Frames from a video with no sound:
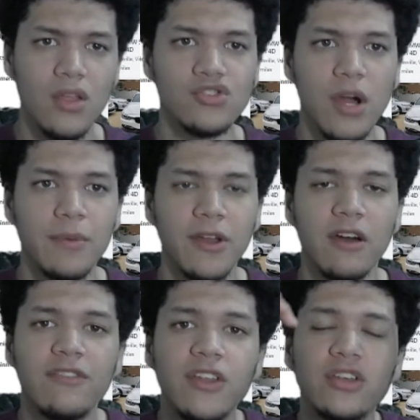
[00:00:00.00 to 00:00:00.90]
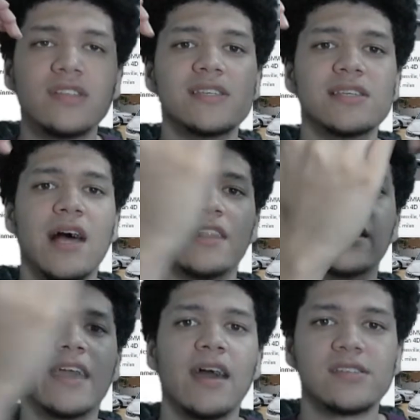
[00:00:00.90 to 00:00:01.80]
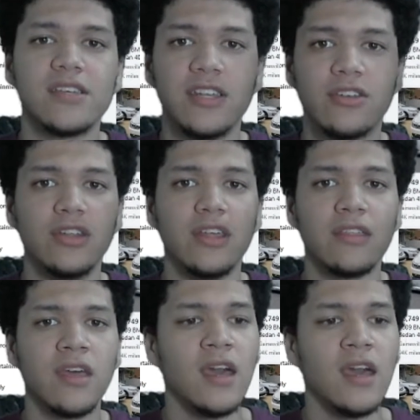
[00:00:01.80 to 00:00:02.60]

Drop it enough, then you can slide the gasket underneath.